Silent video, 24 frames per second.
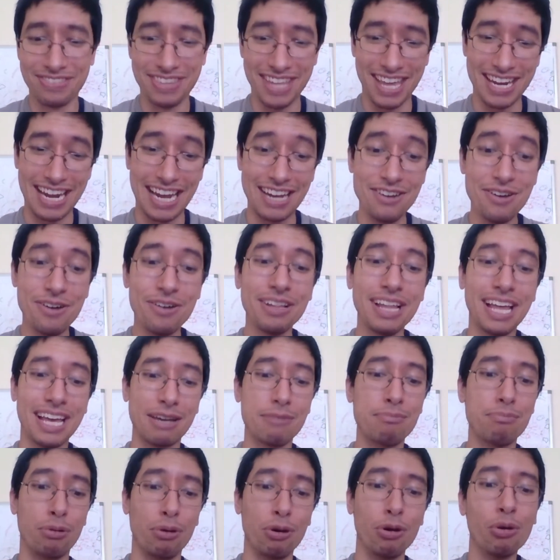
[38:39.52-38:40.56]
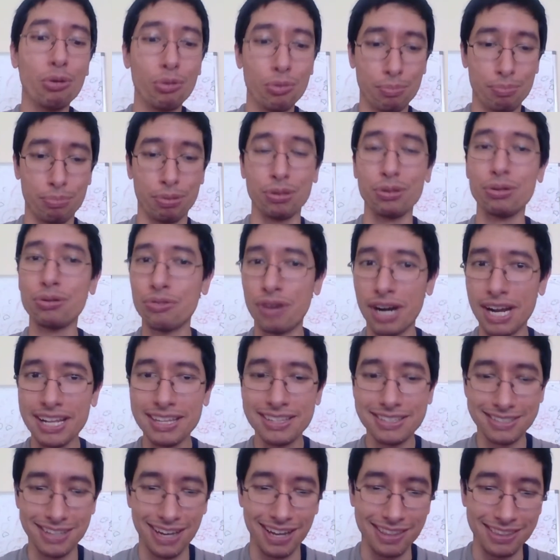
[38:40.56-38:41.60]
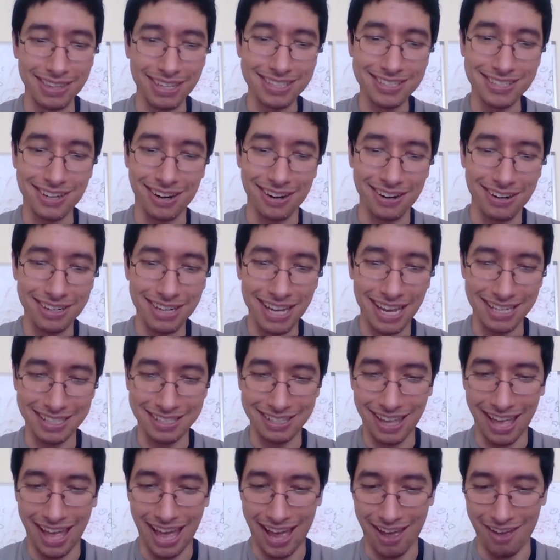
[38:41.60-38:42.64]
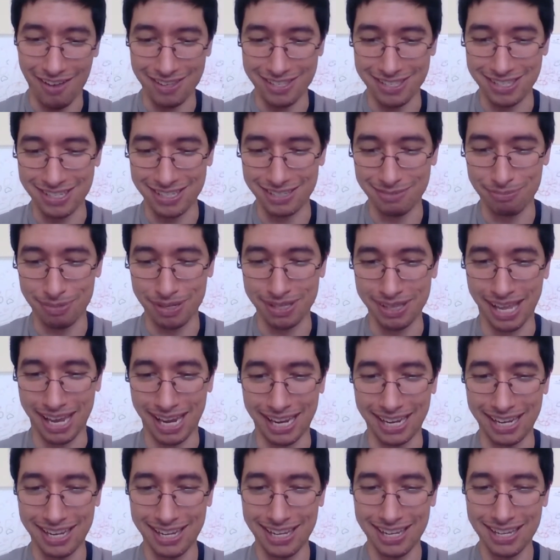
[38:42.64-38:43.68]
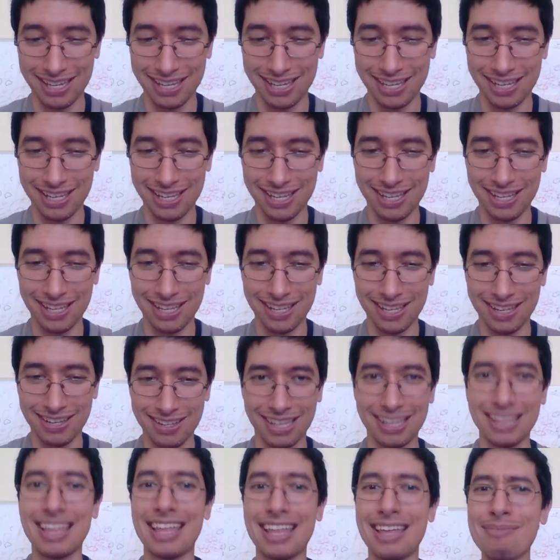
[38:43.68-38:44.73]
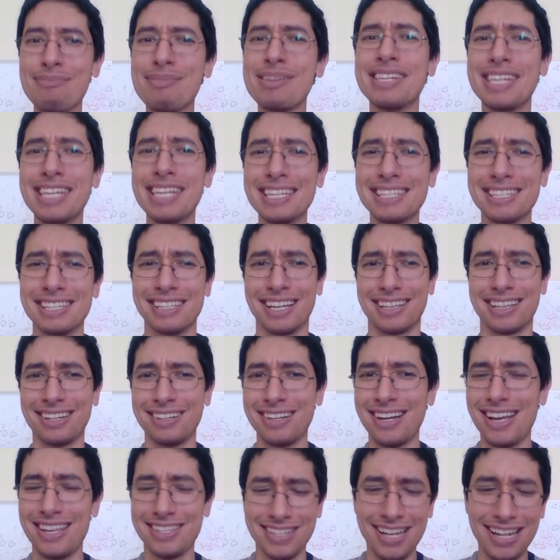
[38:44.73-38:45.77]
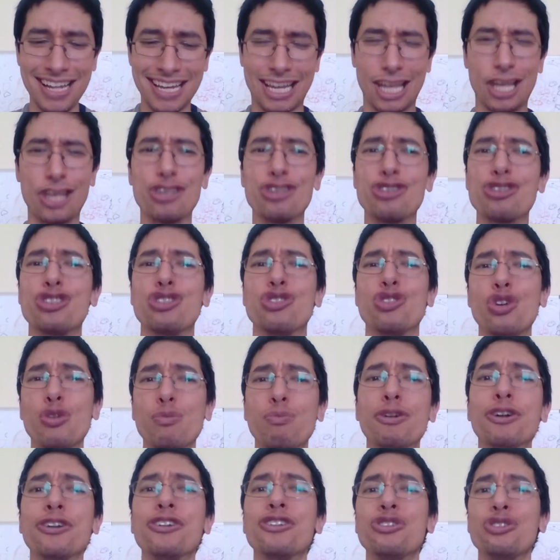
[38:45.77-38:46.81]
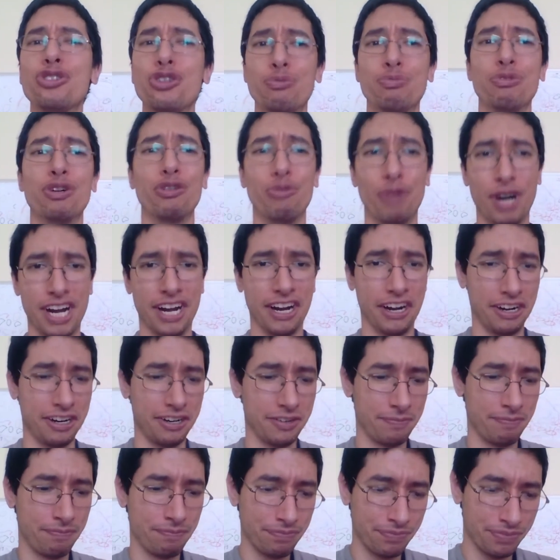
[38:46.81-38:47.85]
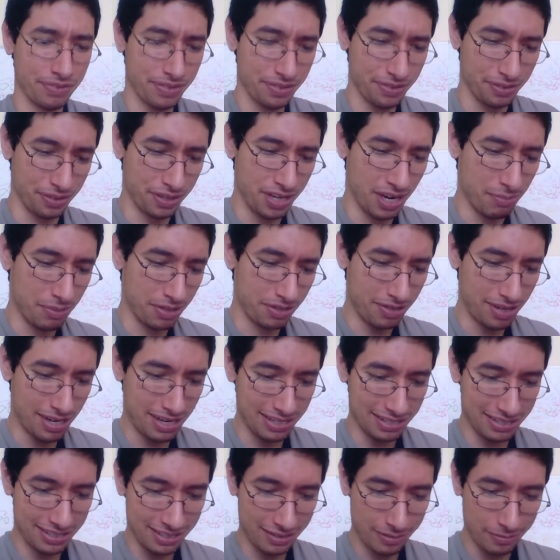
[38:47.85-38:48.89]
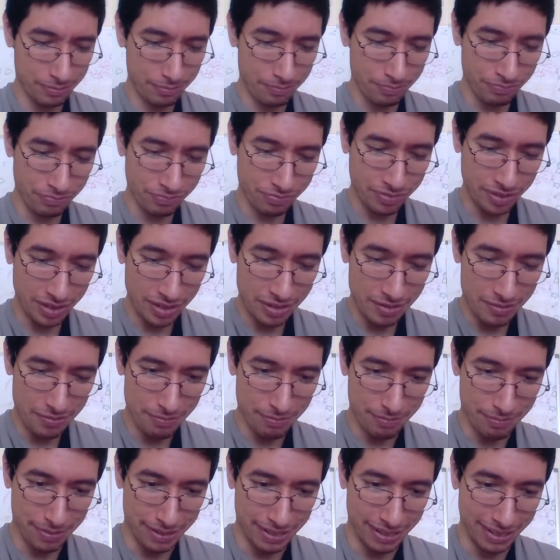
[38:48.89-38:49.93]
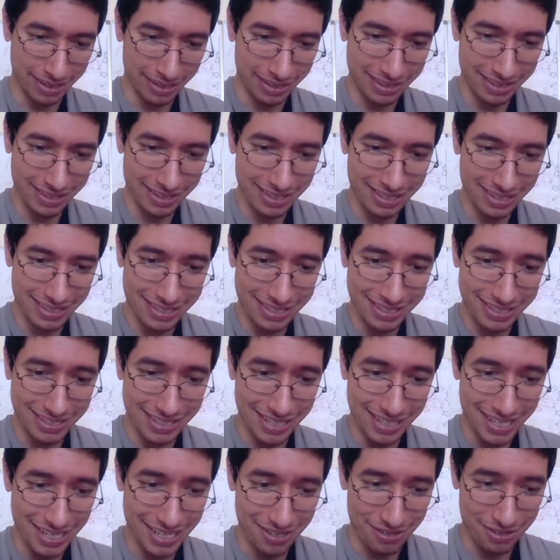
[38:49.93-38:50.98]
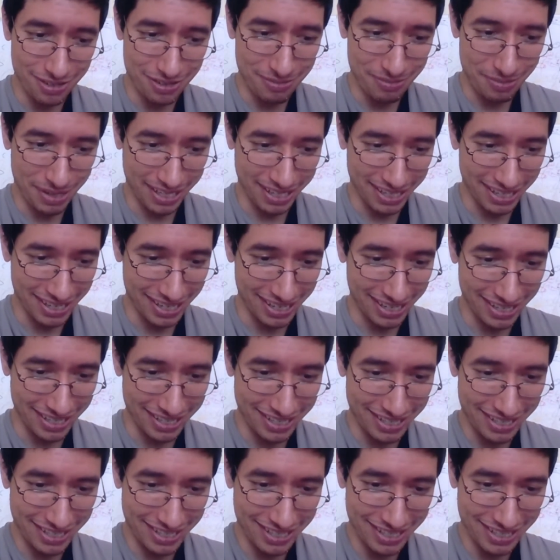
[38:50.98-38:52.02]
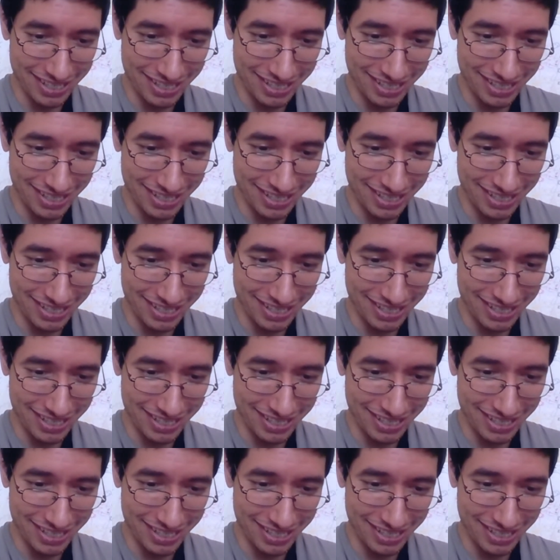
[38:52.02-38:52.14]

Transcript: and I know like pull pull rates on this card has hasn't been like like they've been decent. Like they're not it's not like super, super rare to come across. But still, oh my gosh.